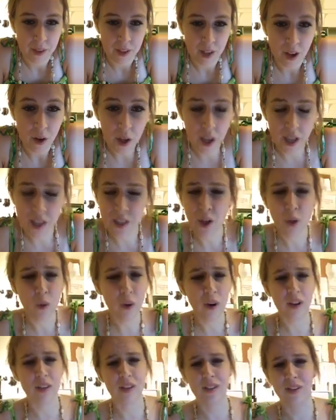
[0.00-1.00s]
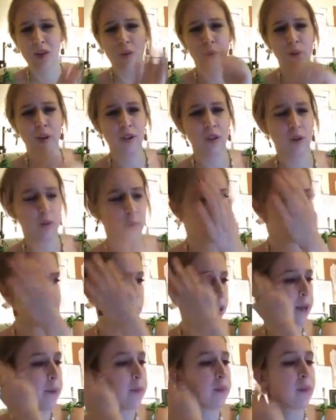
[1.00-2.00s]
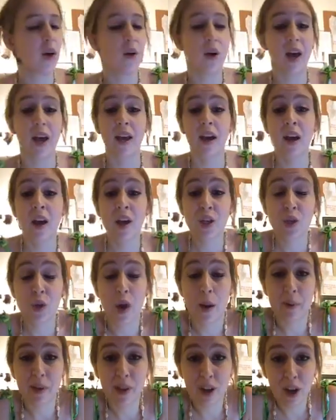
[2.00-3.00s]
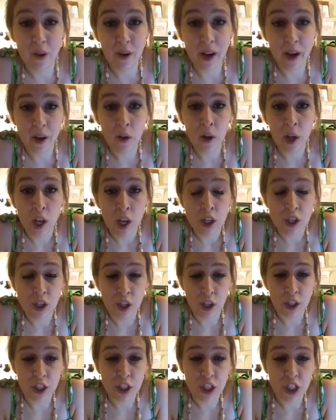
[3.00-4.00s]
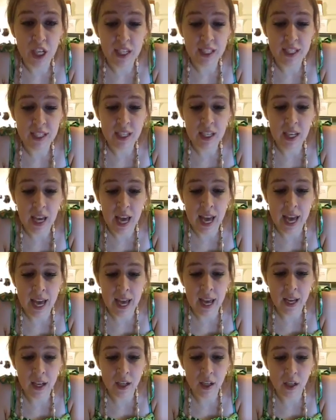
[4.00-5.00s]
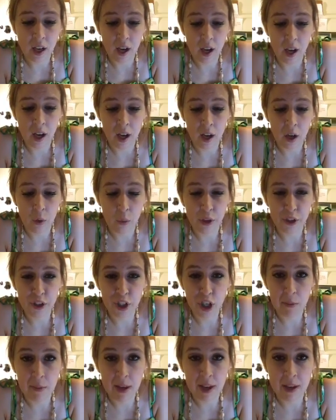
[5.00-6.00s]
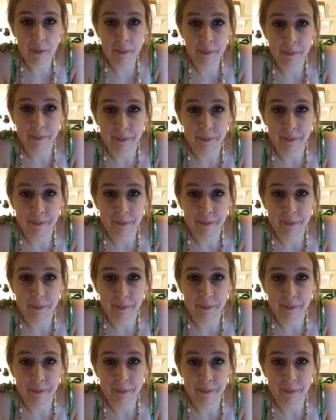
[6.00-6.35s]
Okay, no worries, sweetie. Okay, so I'm gonna go now. Sergeant Jesse and Wheelchair Man,